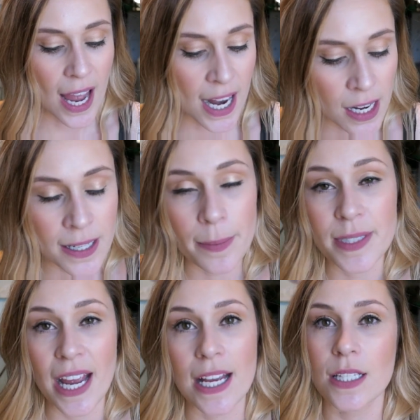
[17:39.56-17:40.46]
and an
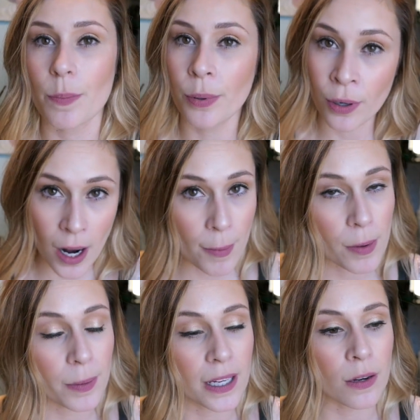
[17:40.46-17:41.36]
update is
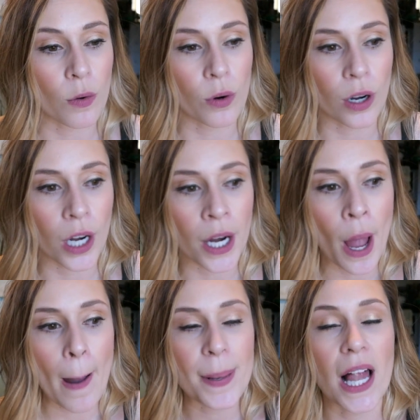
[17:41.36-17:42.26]
probably in order,
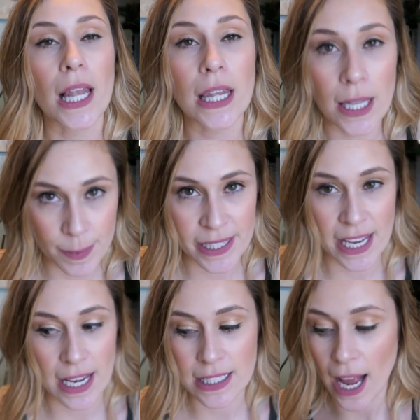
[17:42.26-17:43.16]
but
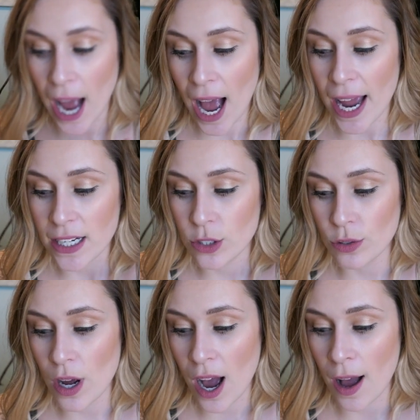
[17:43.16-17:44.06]
lipsticks, I
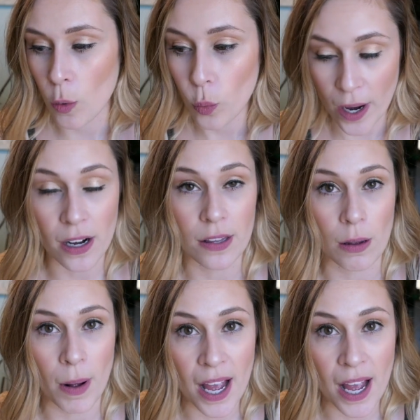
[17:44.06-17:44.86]
do not wear them.